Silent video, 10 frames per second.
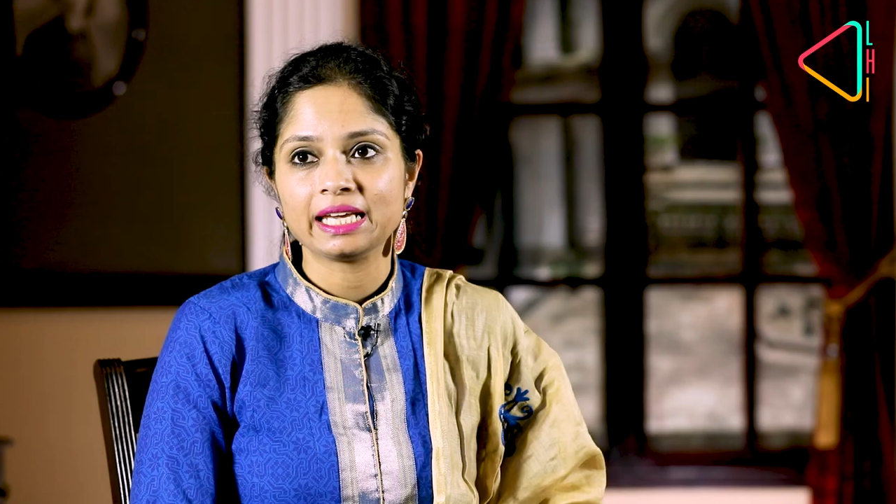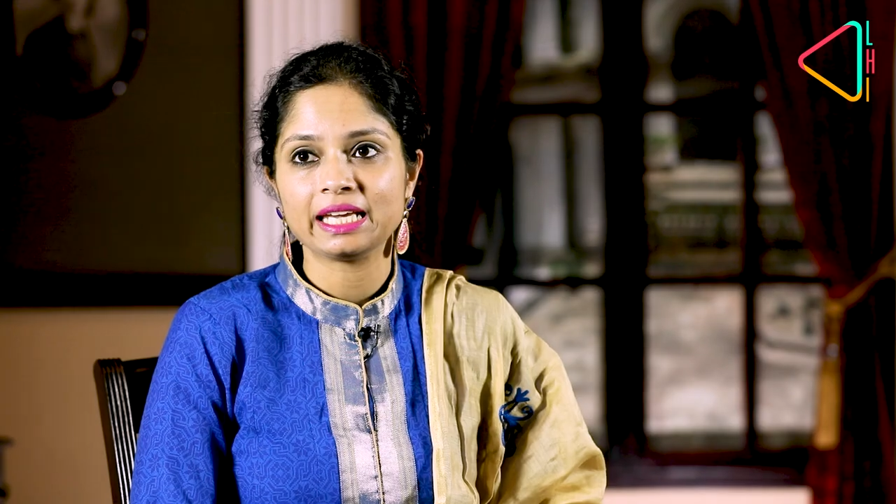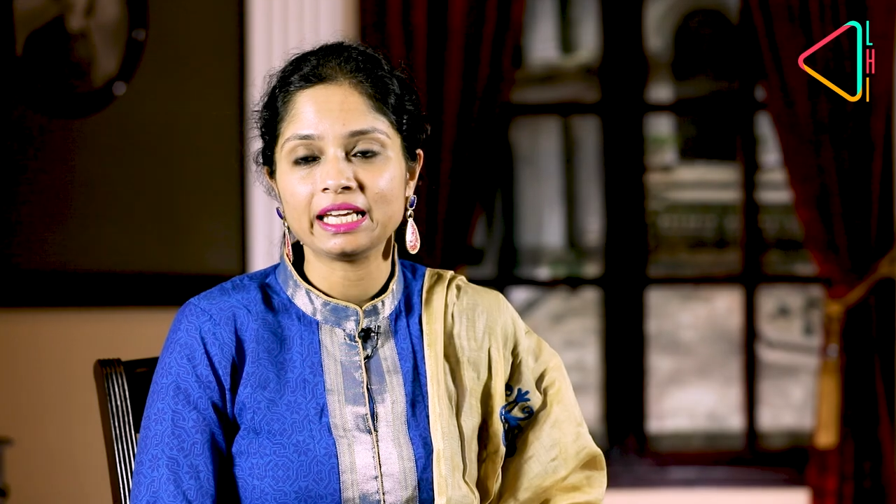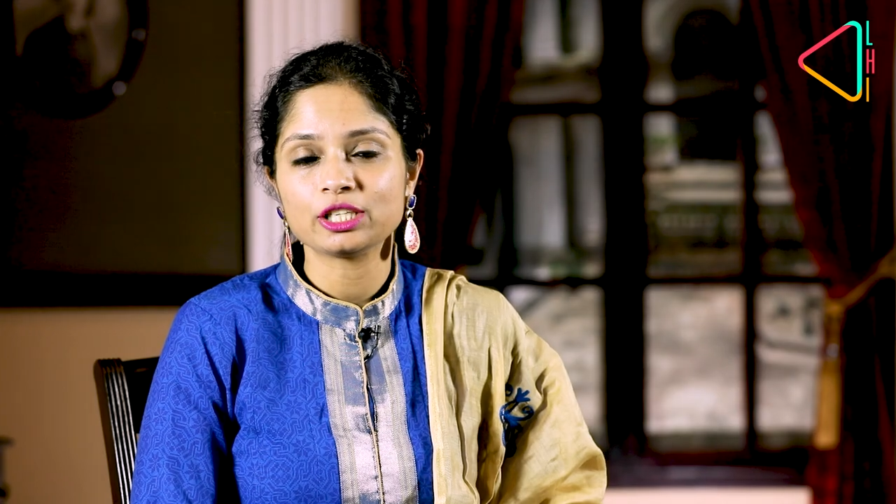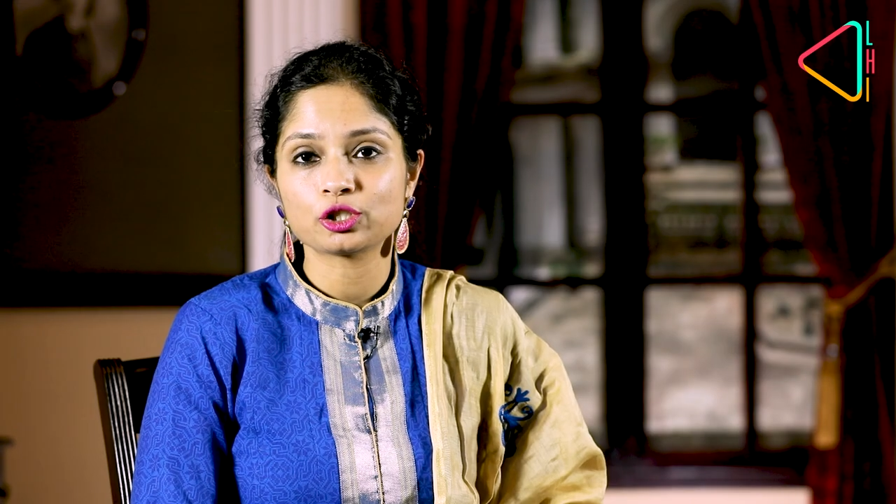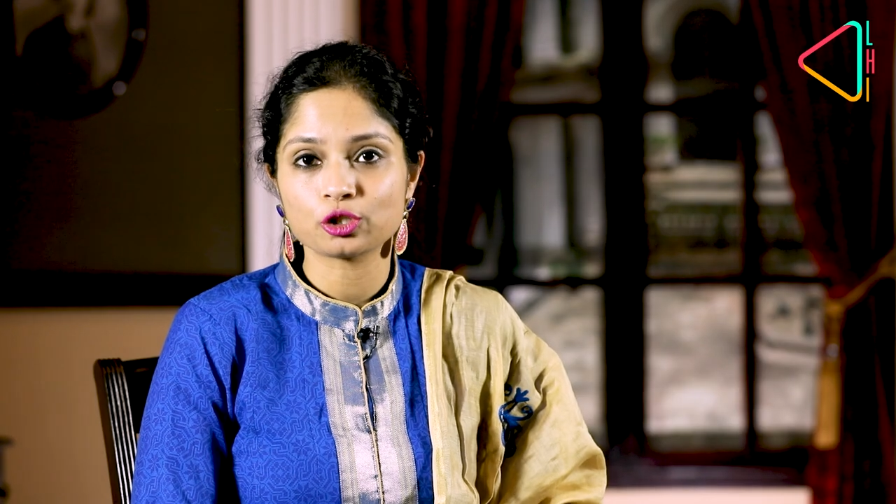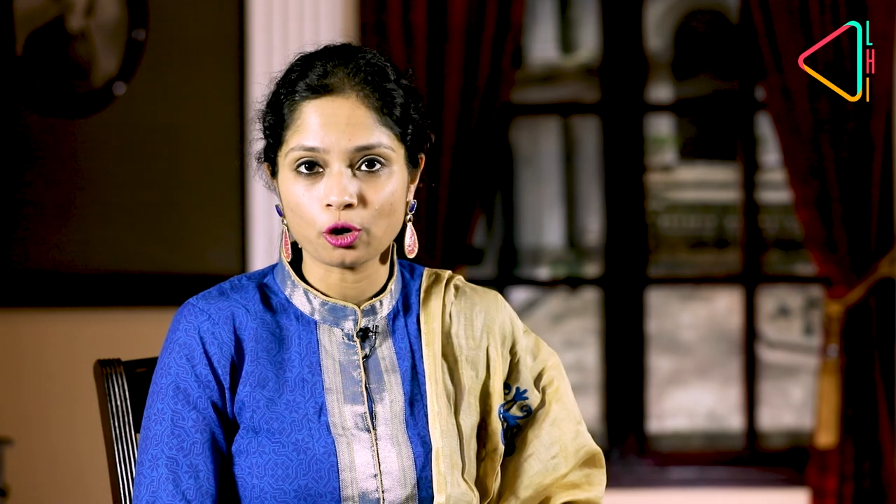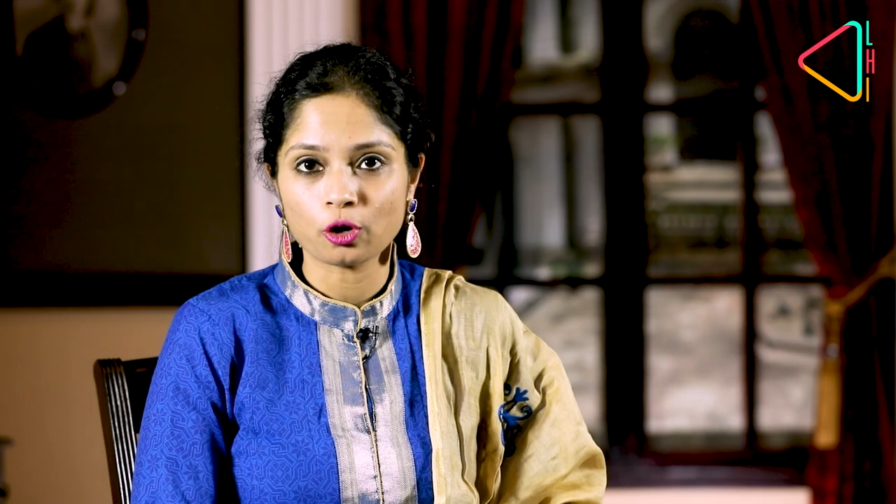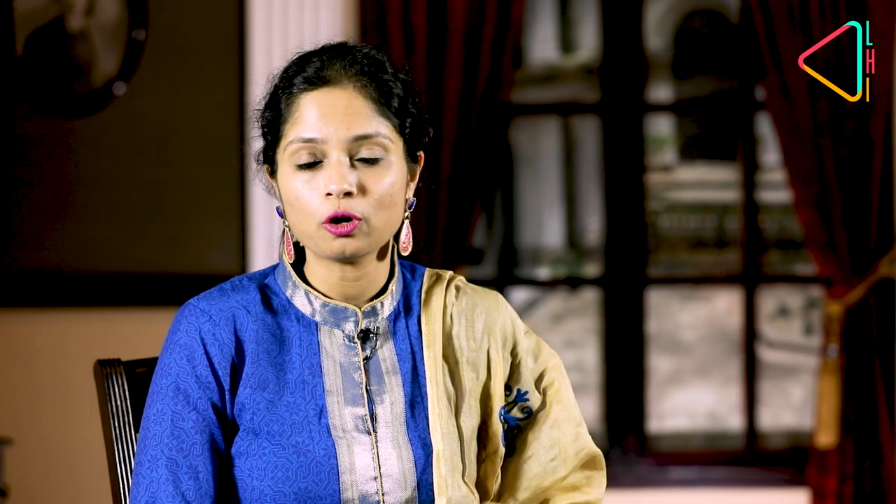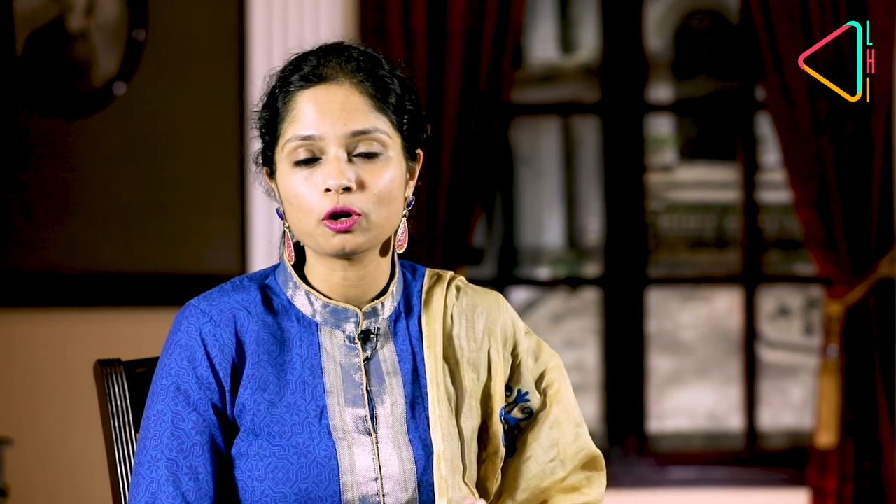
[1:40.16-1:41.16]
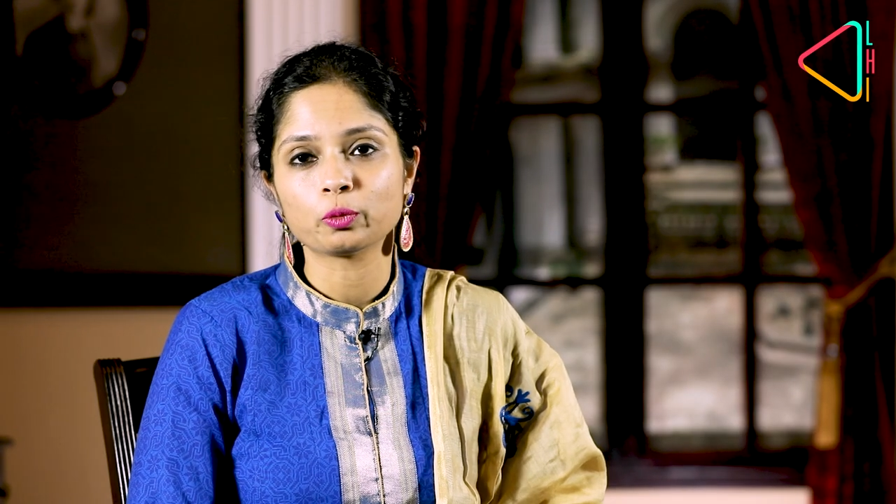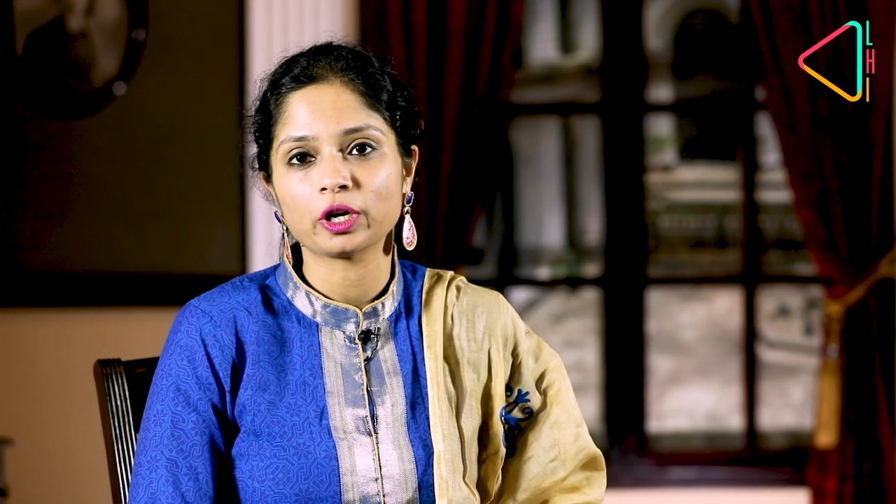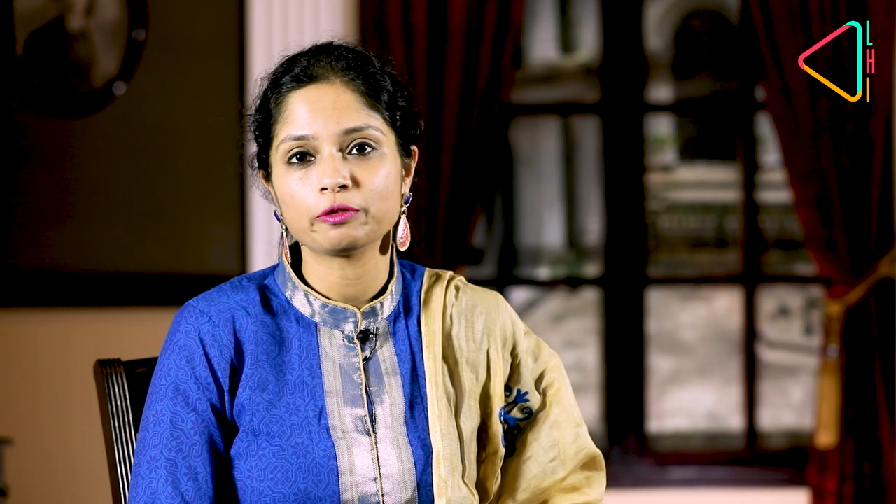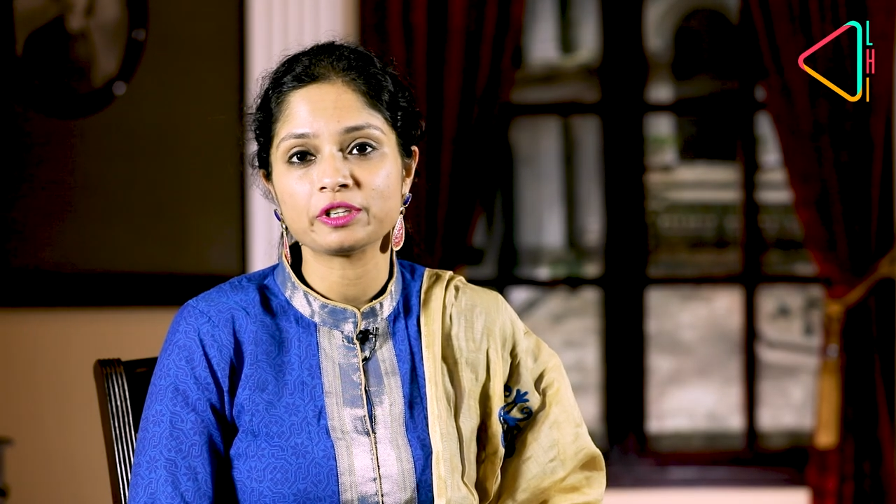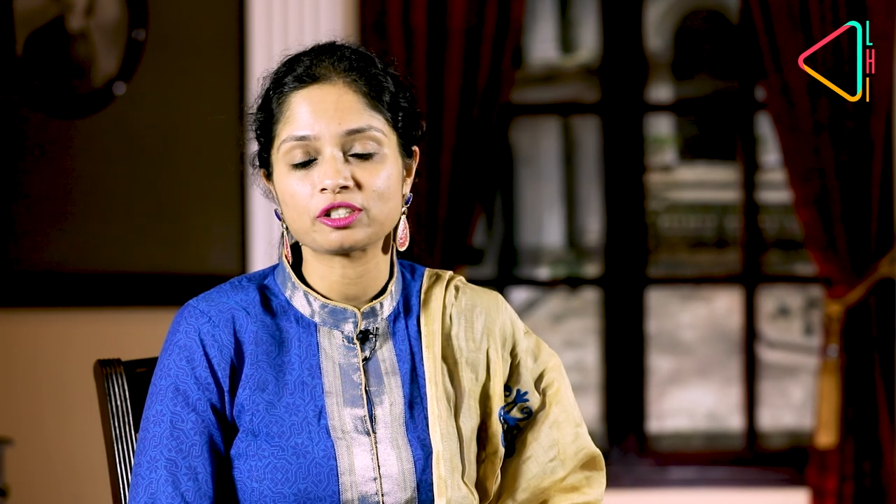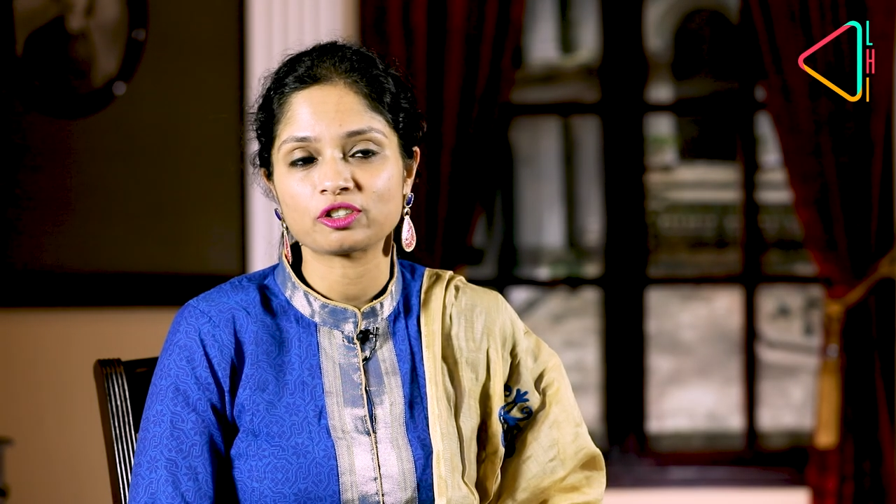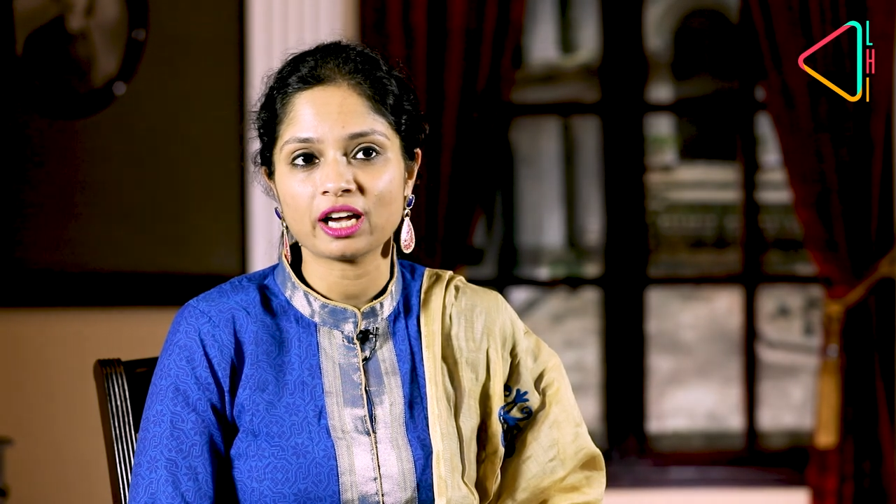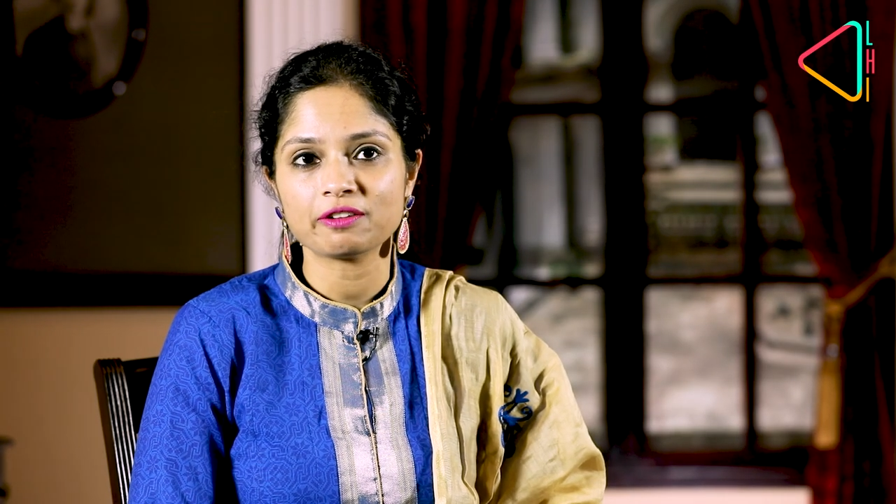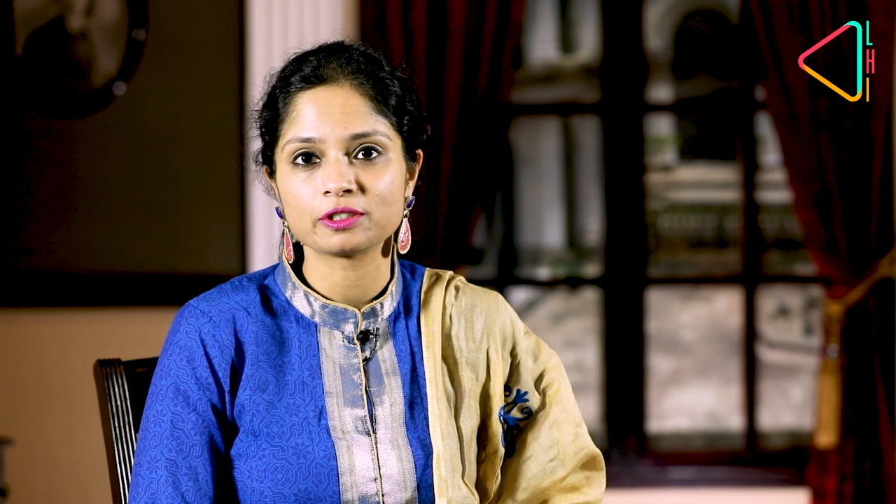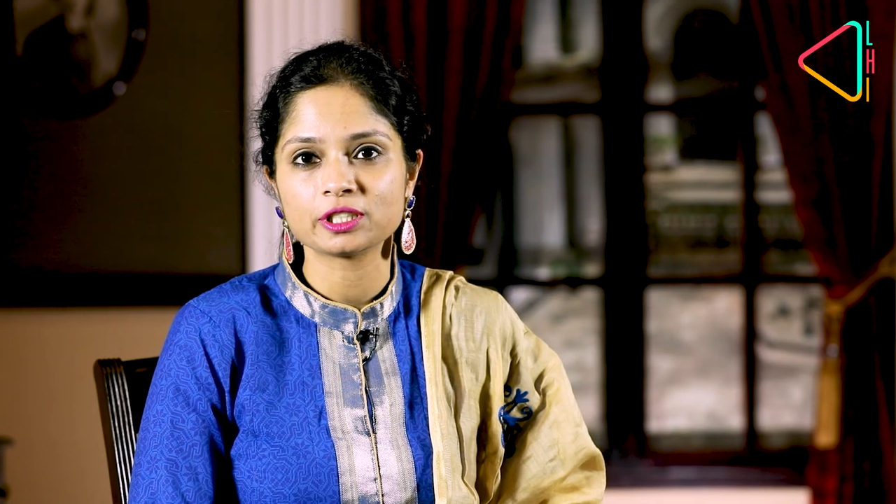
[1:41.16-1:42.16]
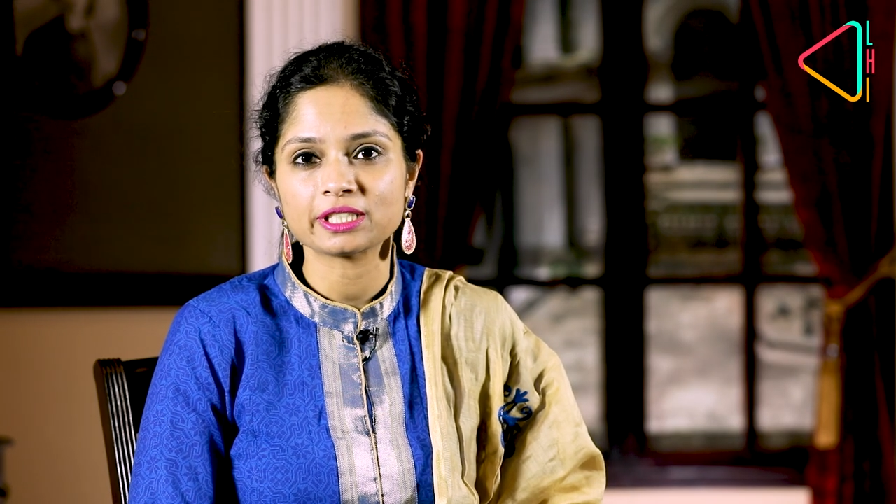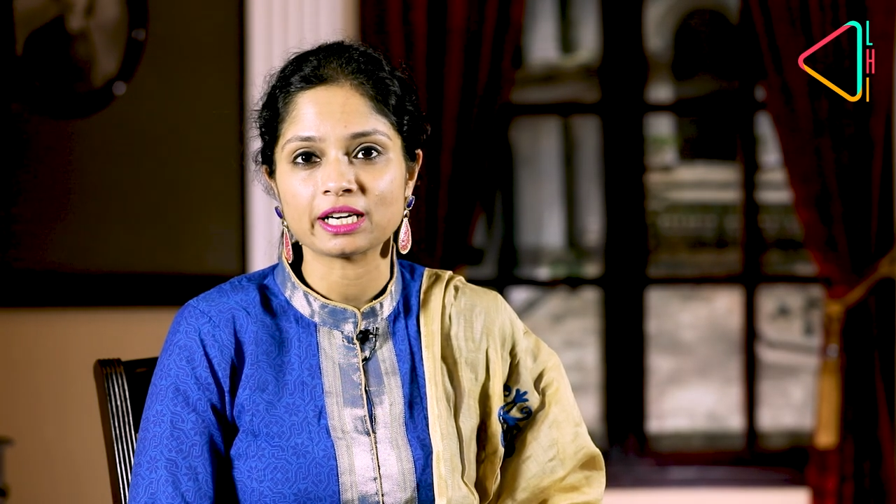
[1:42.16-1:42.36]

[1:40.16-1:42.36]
he saw on one of his travels